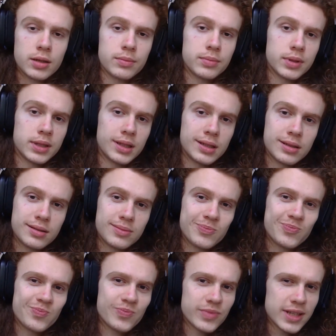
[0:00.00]
But
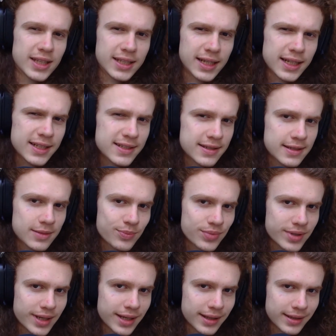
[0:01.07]
it kind of
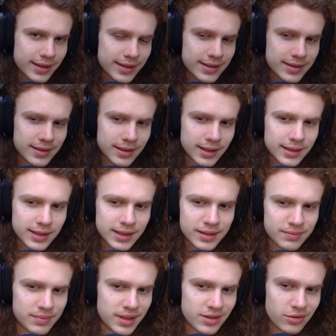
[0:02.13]
seems like it's not
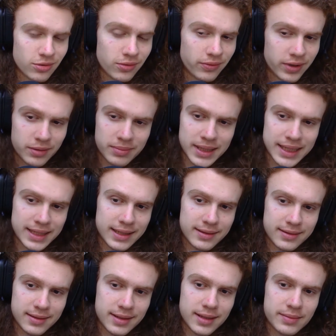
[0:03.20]
gonna be over by that
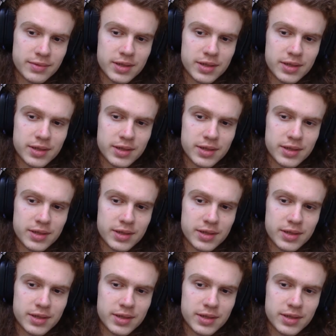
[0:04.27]
time,